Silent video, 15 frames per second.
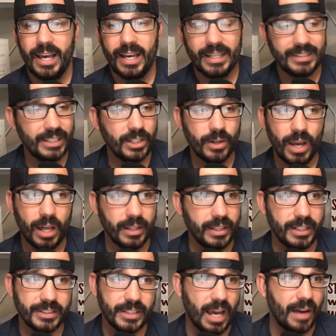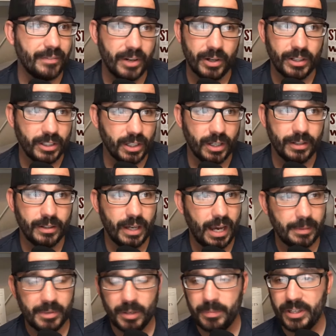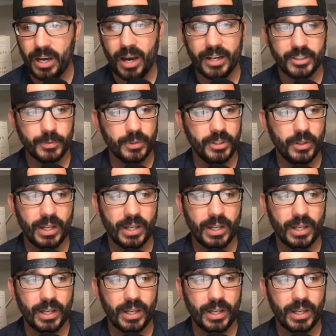Ezekiel Elliott is not very good. I'm going to be honest with you.